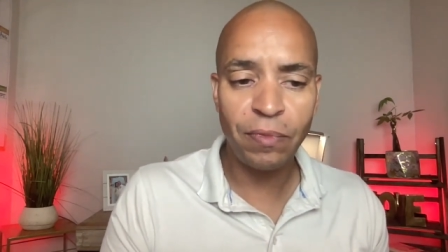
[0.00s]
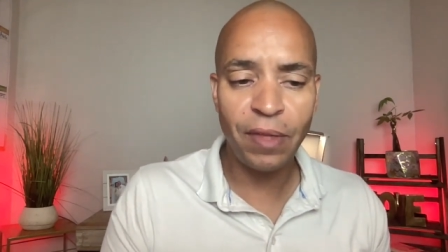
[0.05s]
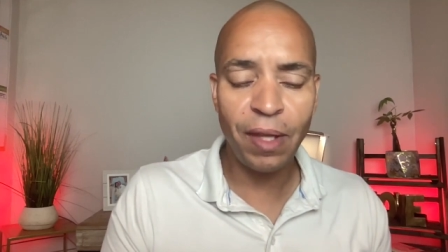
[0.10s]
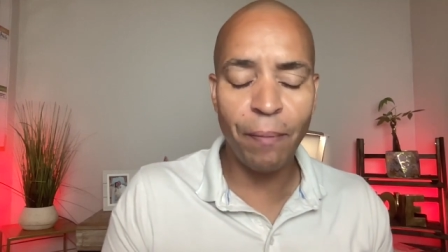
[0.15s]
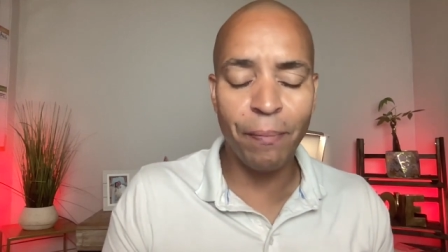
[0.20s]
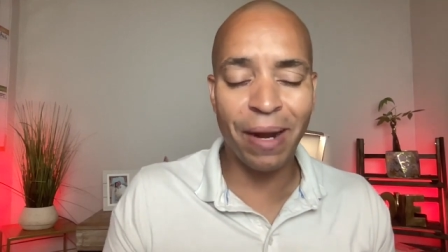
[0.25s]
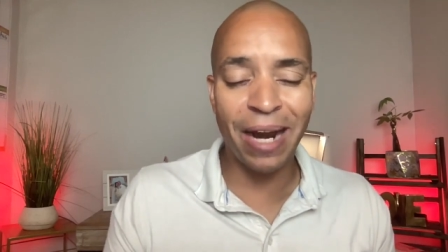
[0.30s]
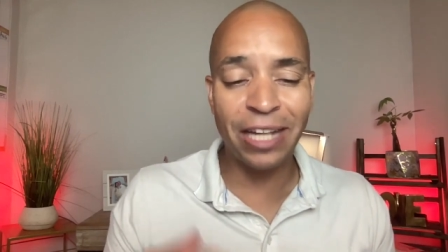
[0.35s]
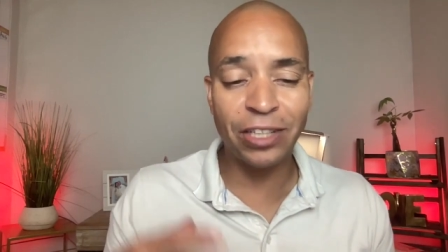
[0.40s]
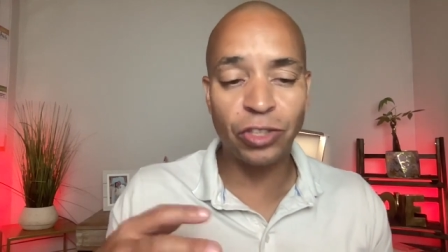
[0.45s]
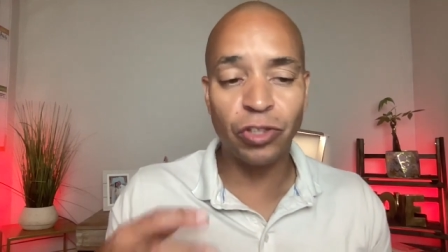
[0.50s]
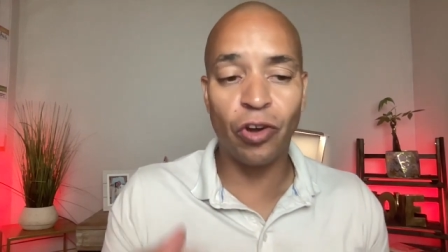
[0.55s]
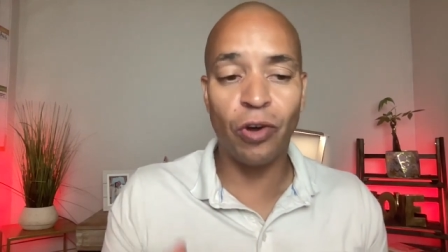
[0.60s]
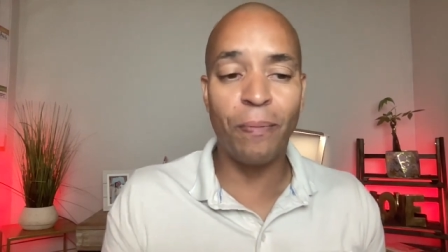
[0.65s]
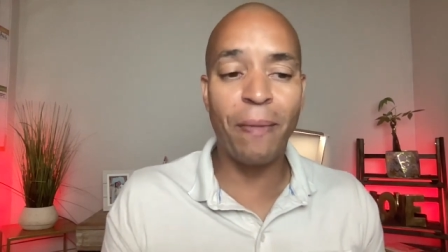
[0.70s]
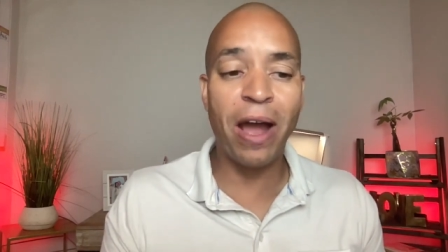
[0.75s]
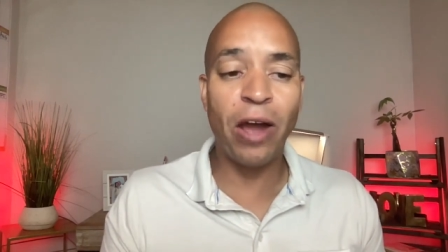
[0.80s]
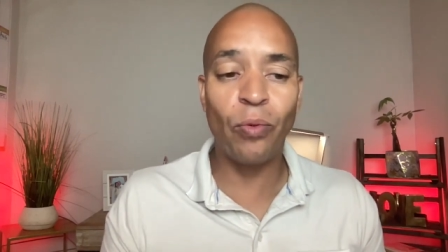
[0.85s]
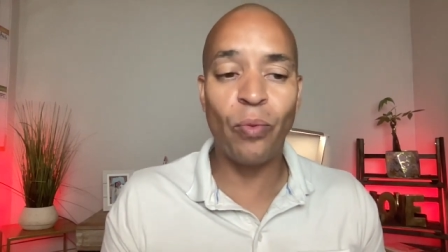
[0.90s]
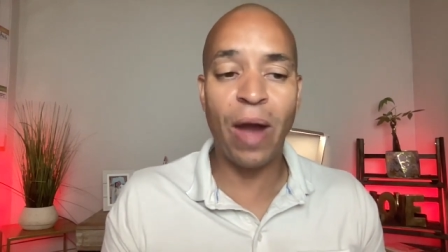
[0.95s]
but I told
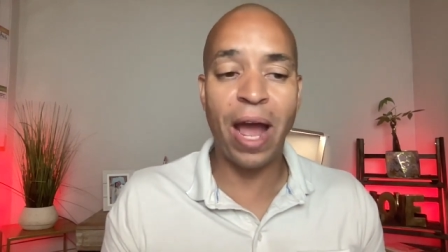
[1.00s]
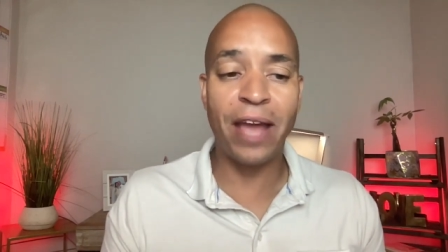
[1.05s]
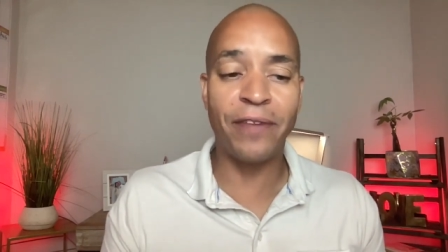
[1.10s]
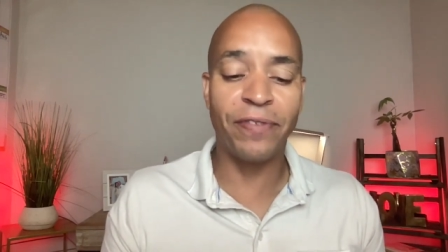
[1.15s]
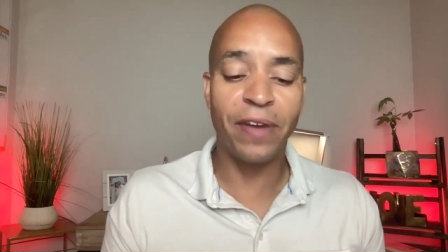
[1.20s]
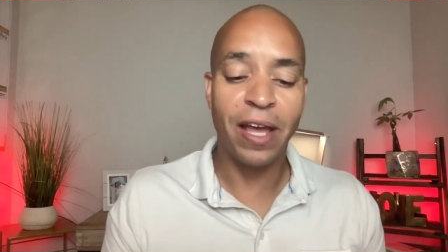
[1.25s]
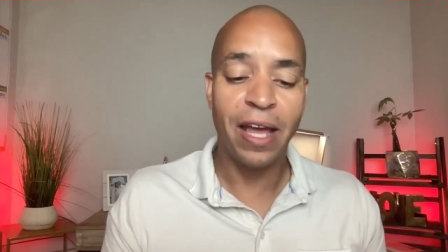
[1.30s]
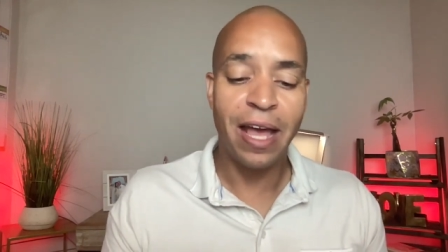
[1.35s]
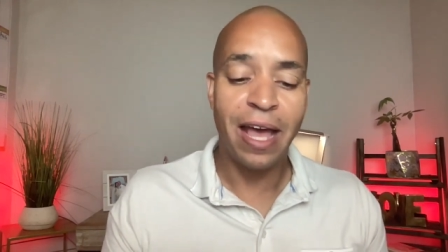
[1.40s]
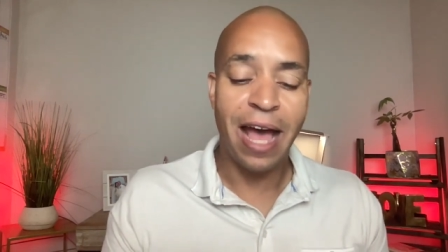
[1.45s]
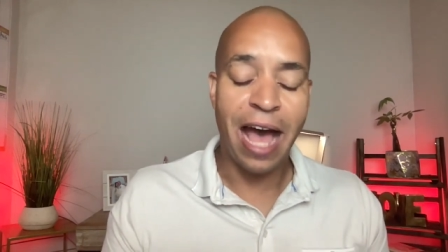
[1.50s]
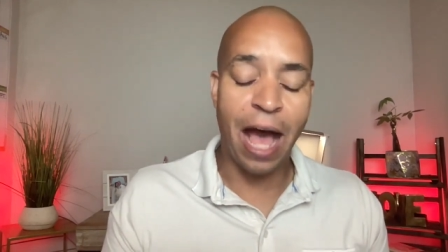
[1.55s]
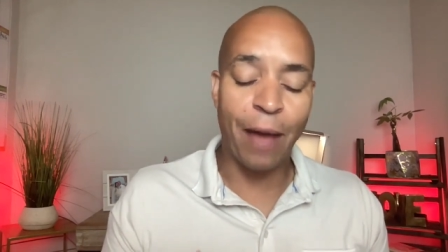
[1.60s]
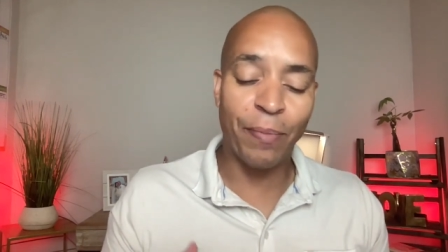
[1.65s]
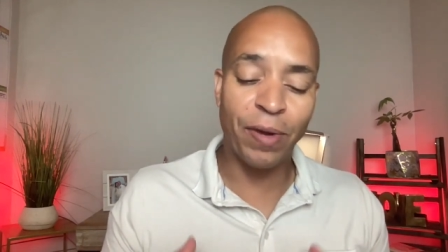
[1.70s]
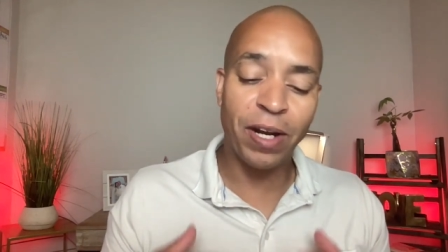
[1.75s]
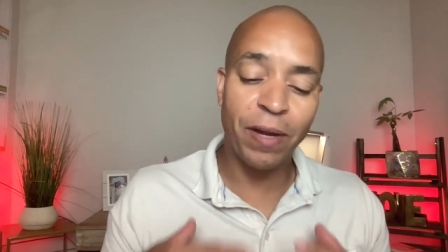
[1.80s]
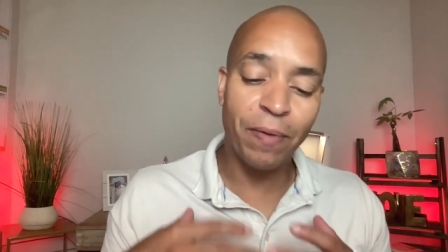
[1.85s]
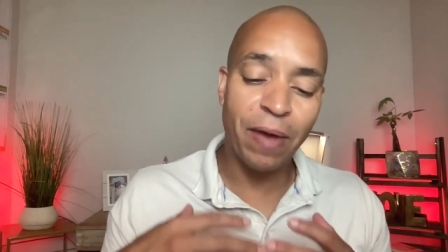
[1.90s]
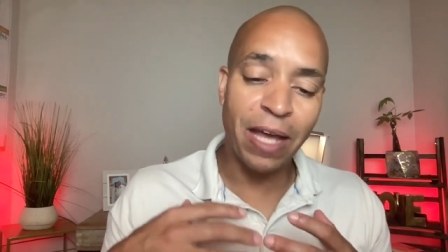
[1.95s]
my wife, I'm
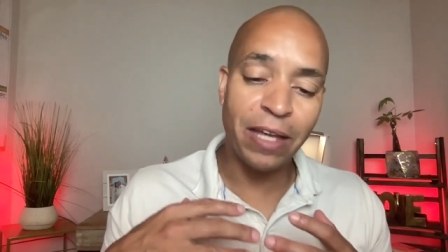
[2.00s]
gonna,